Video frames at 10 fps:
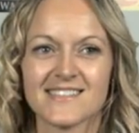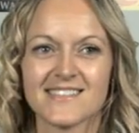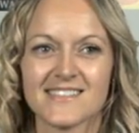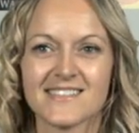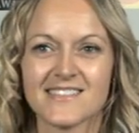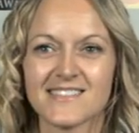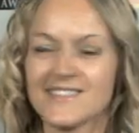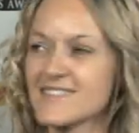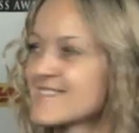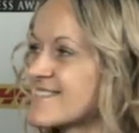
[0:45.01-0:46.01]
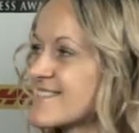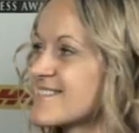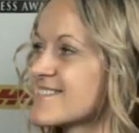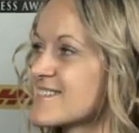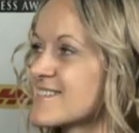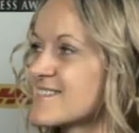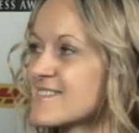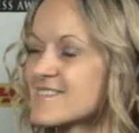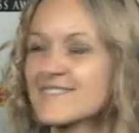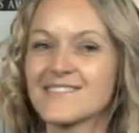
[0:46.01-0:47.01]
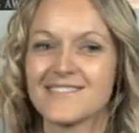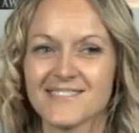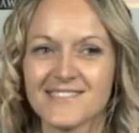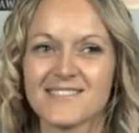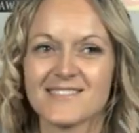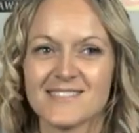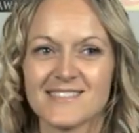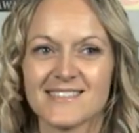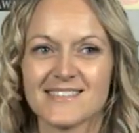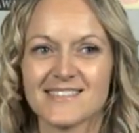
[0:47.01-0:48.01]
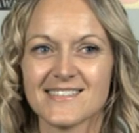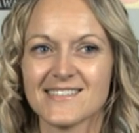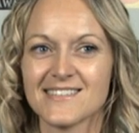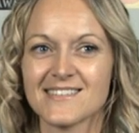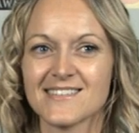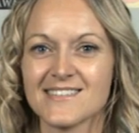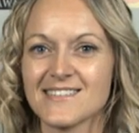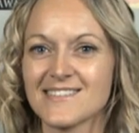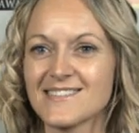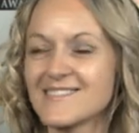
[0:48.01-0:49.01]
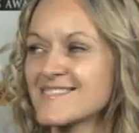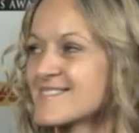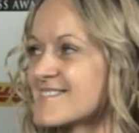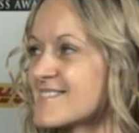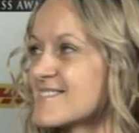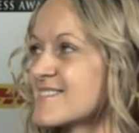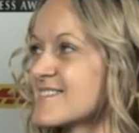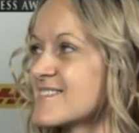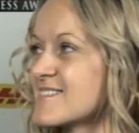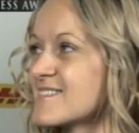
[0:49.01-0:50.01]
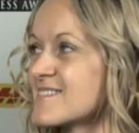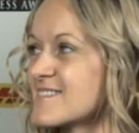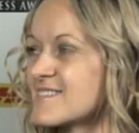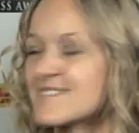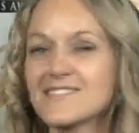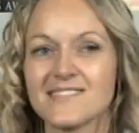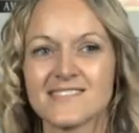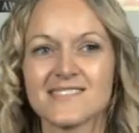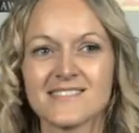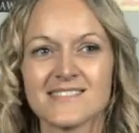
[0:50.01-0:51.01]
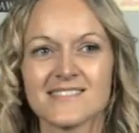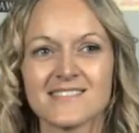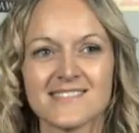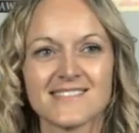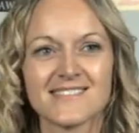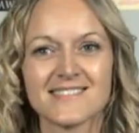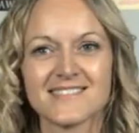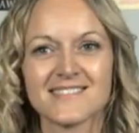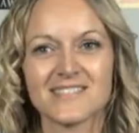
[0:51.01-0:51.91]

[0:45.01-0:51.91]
[no speech]